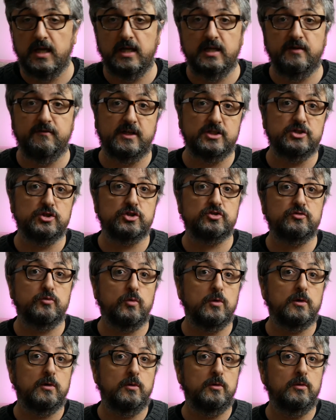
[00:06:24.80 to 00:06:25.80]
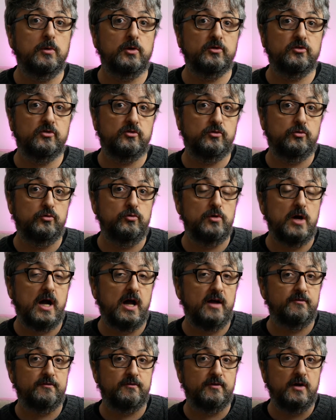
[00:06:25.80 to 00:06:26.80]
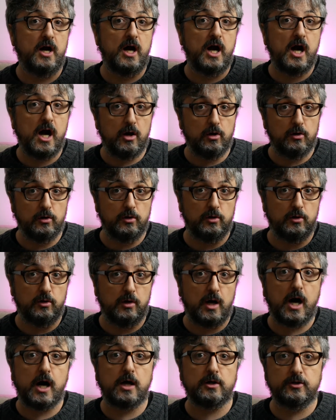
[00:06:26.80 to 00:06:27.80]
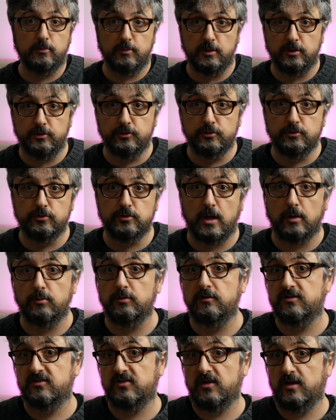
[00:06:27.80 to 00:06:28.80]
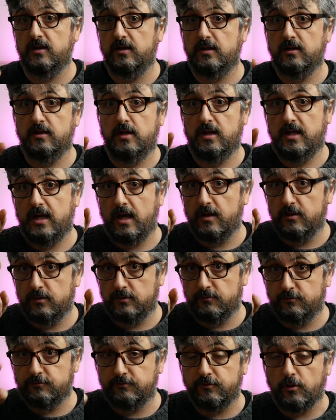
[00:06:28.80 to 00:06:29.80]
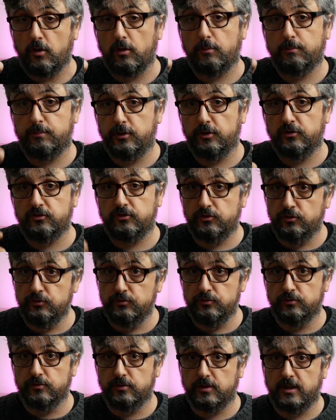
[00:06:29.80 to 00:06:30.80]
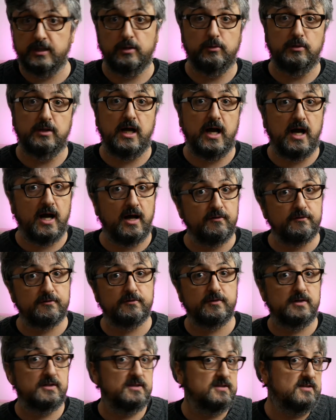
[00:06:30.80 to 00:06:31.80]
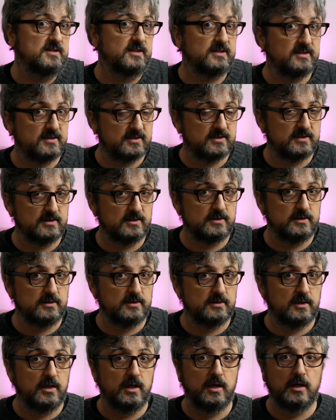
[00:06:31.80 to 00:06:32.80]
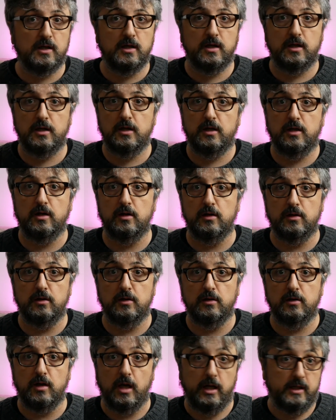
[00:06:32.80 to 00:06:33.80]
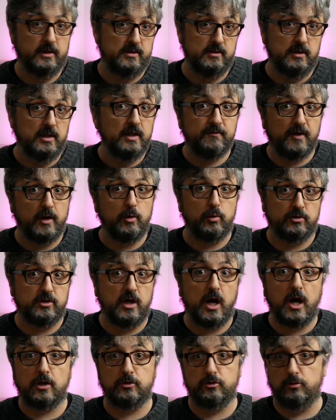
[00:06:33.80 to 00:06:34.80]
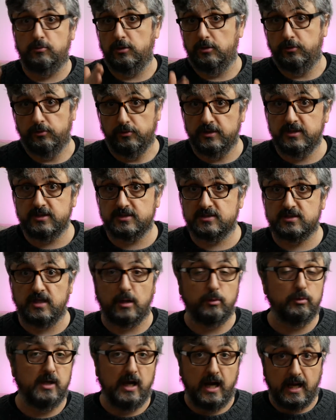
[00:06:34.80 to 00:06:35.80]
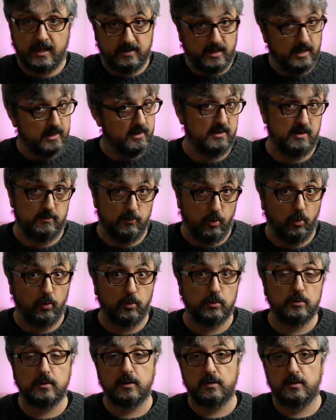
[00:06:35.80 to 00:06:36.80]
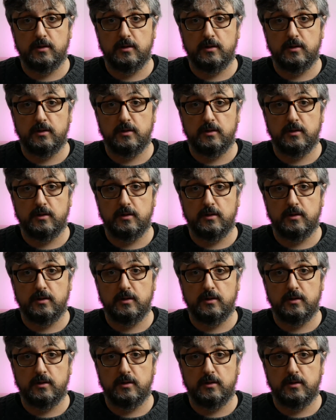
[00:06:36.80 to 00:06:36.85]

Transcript: If I just want to have rw, I will say 4 plus 2, and I will have 6. And if I want rwx, I will add them all,